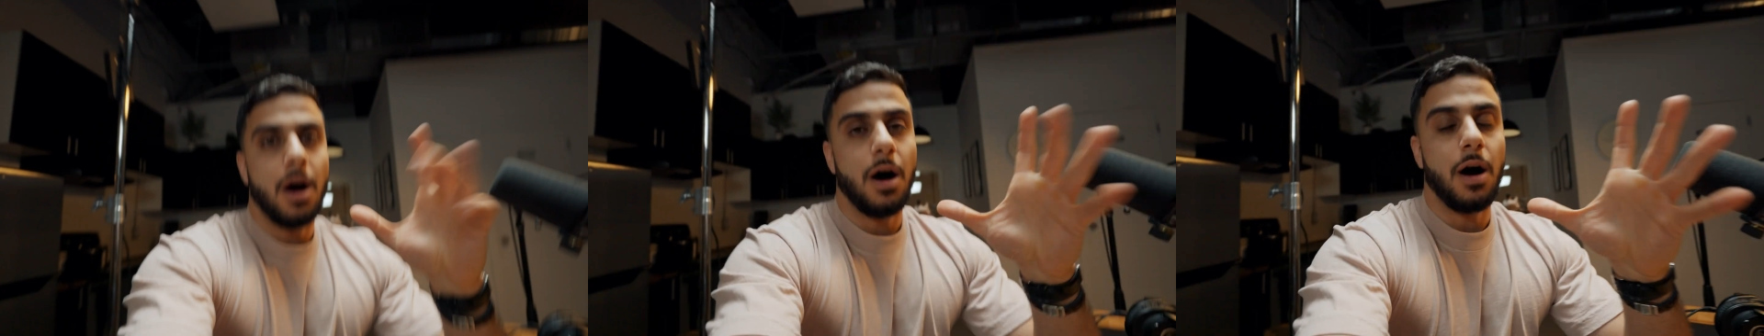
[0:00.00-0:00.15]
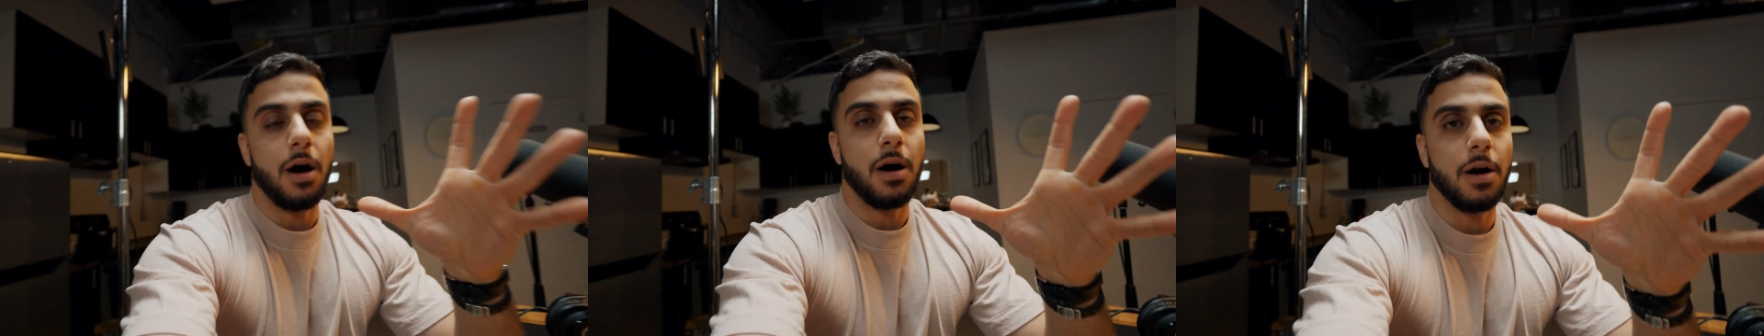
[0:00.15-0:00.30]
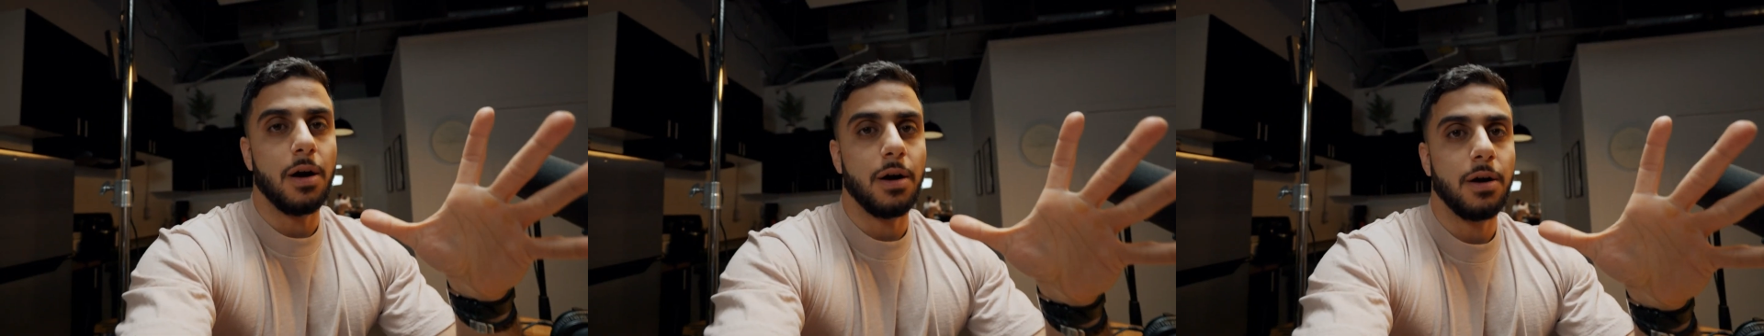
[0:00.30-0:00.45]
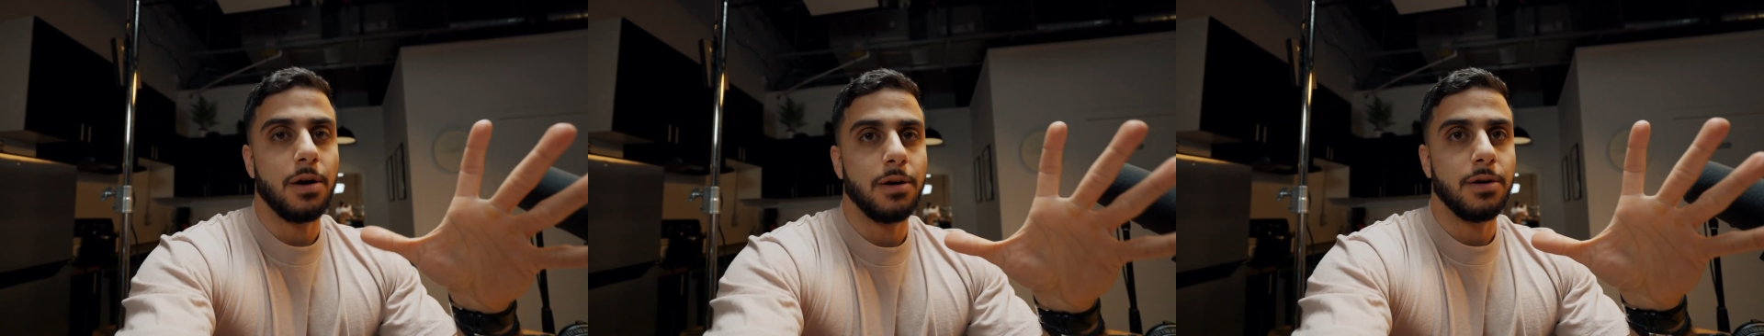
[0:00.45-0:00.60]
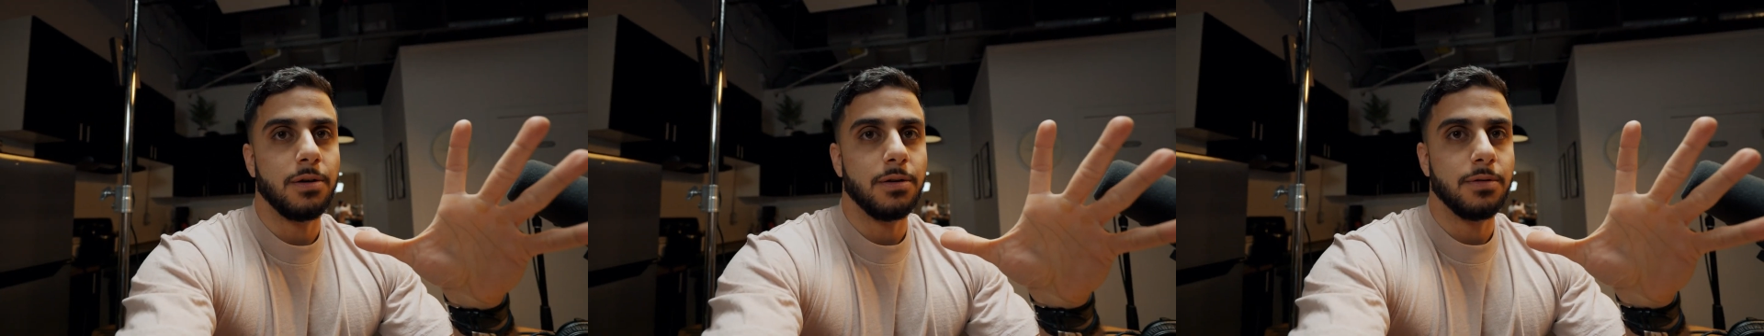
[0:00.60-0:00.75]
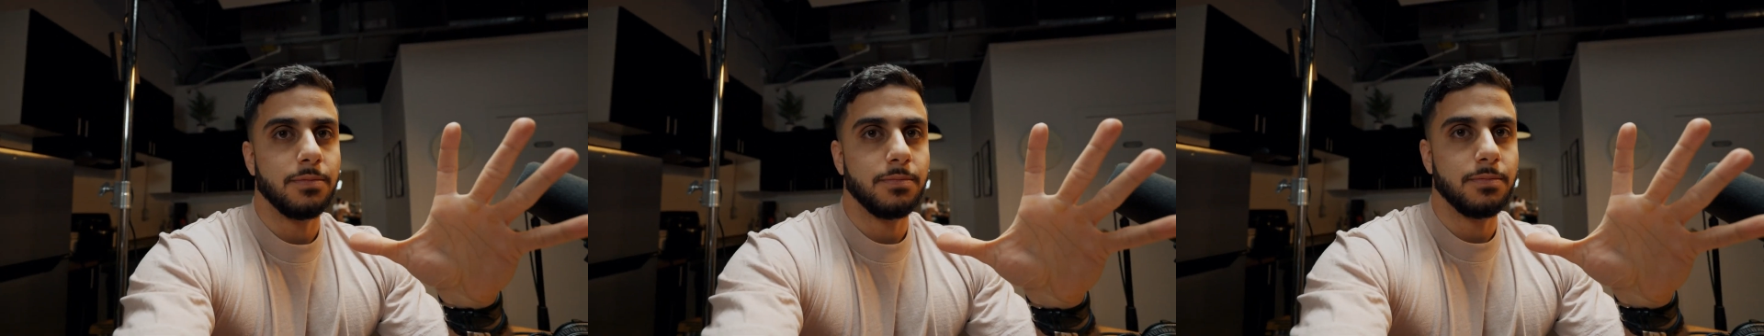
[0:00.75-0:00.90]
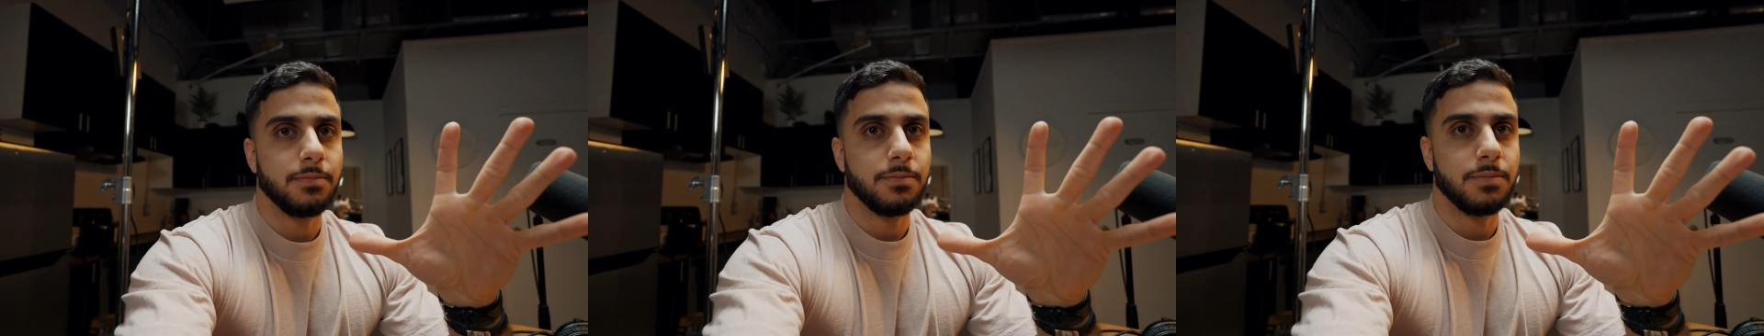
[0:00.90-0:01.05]
are
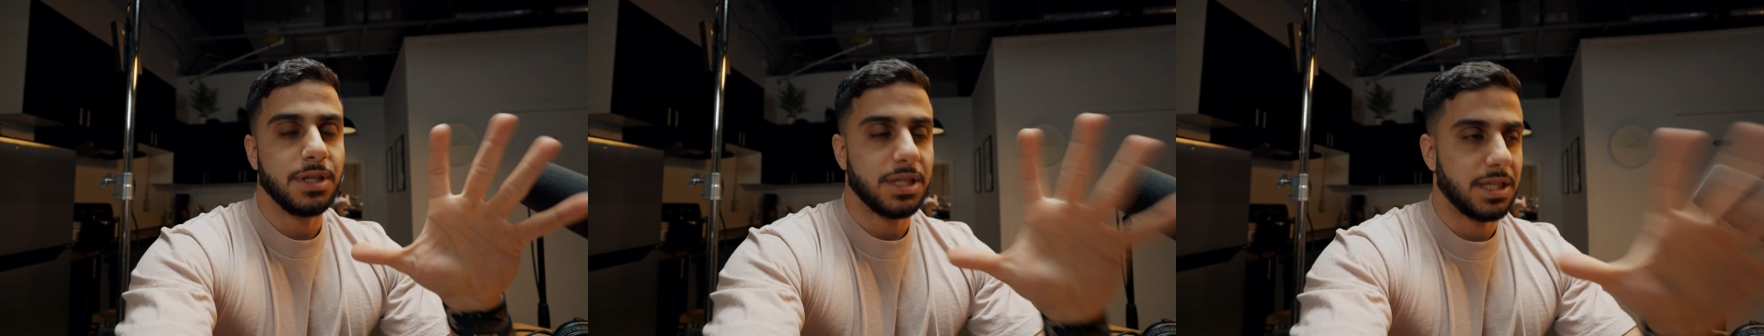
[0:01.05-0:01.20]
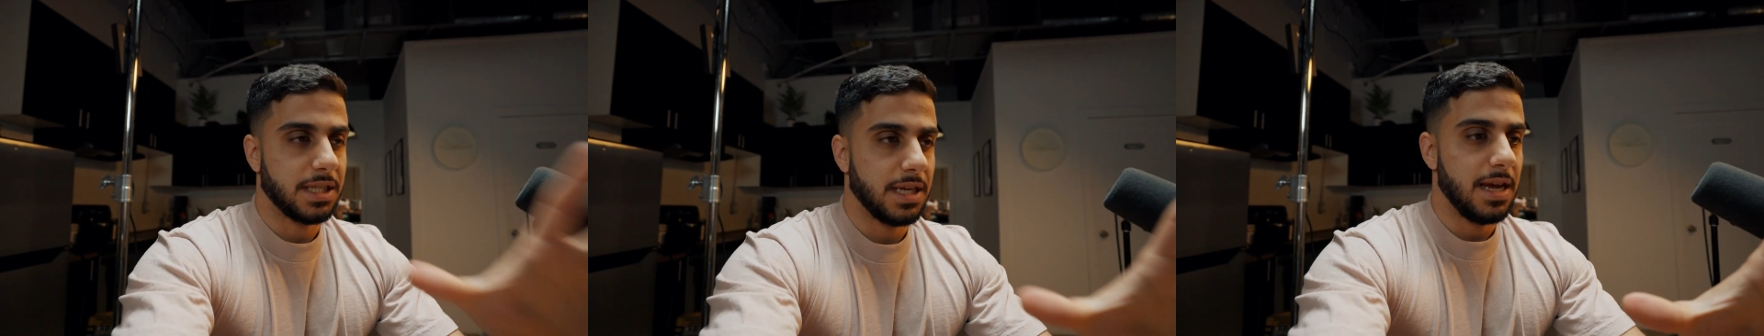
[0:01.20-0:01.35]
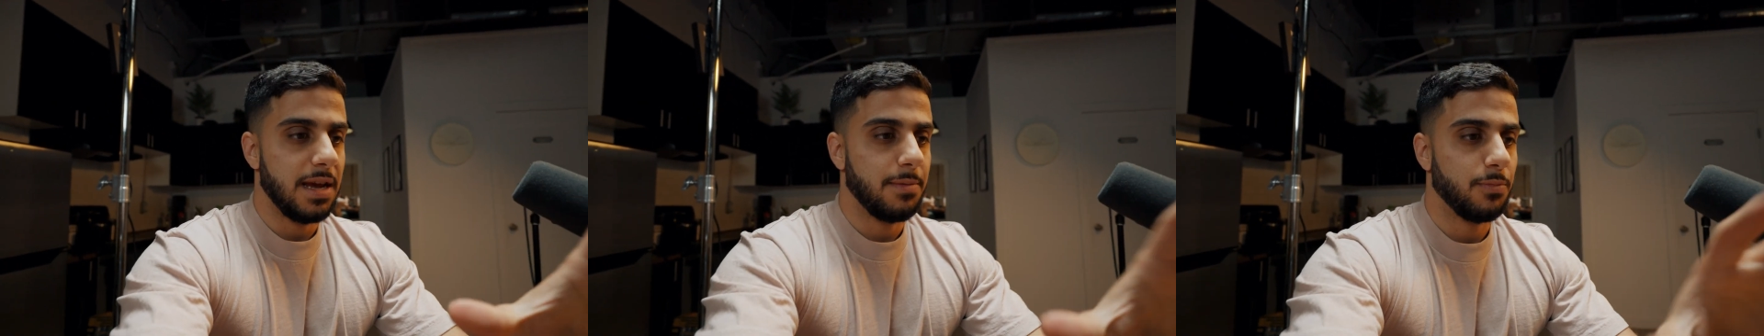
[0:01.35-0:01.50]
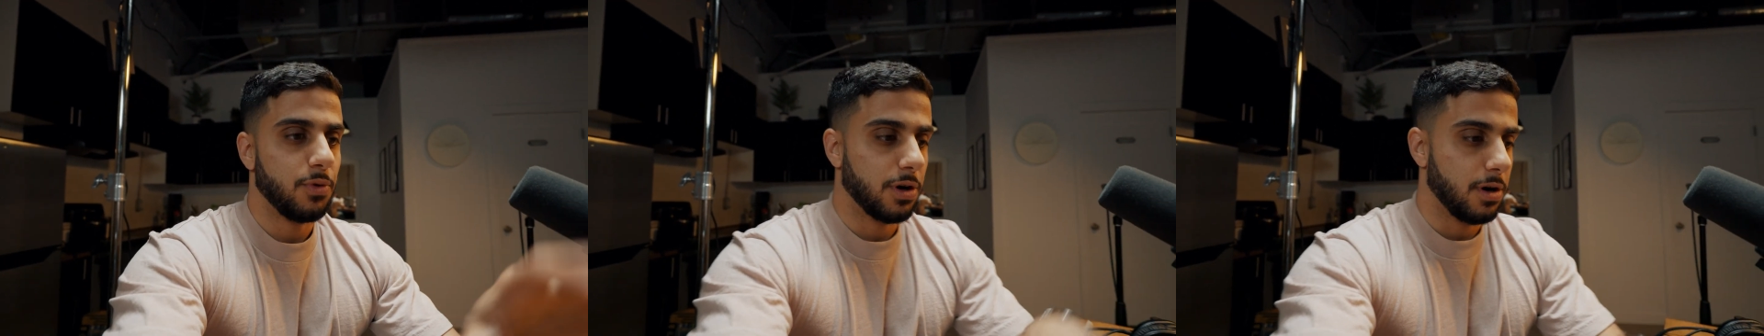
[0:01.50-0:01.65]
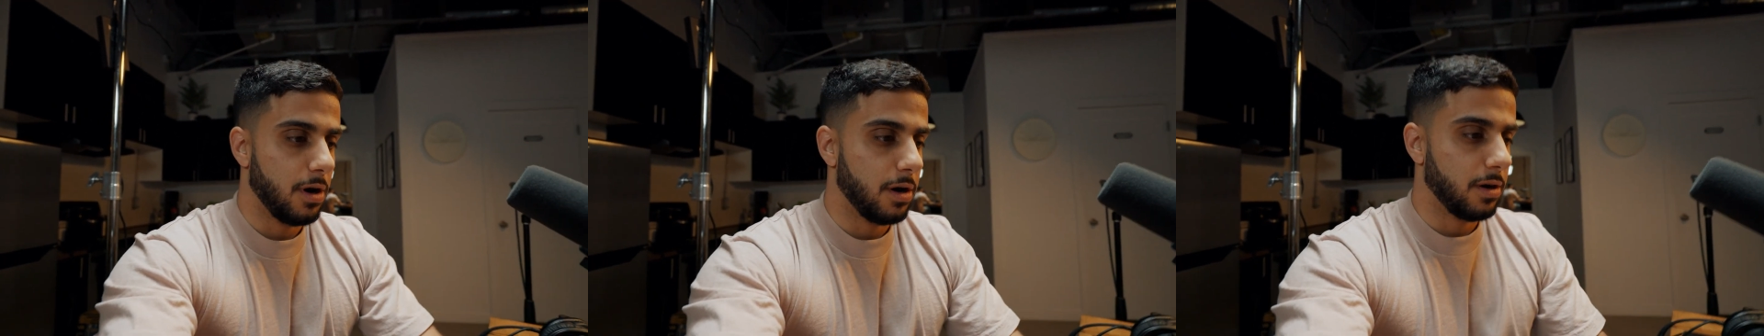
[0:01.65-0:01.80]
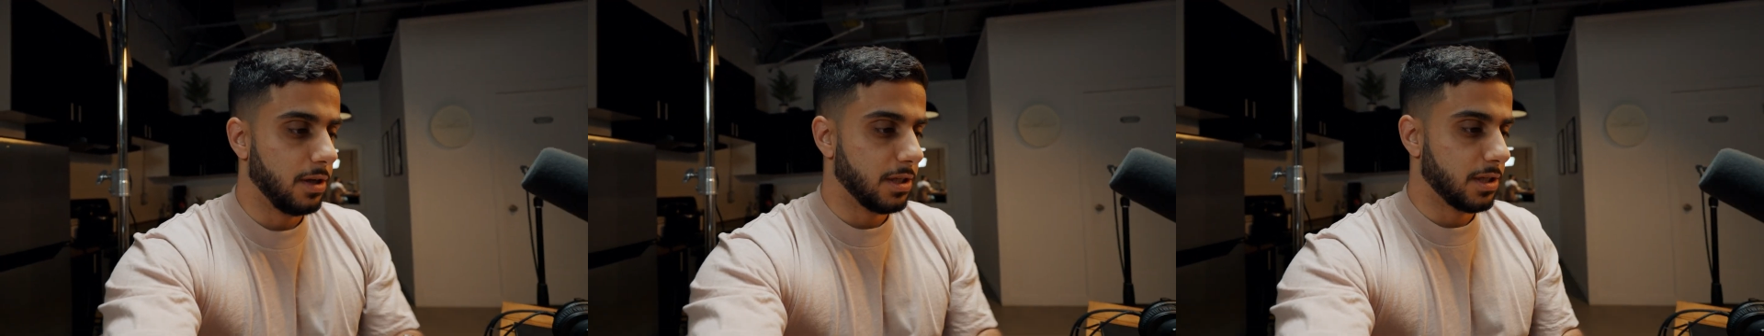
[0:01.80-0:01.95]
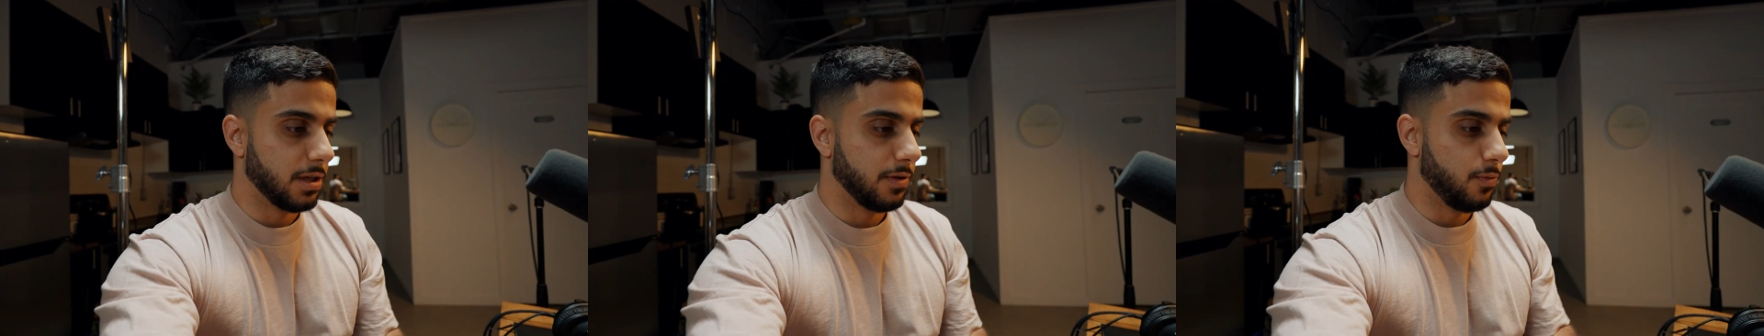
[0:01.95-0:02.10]
the same regardless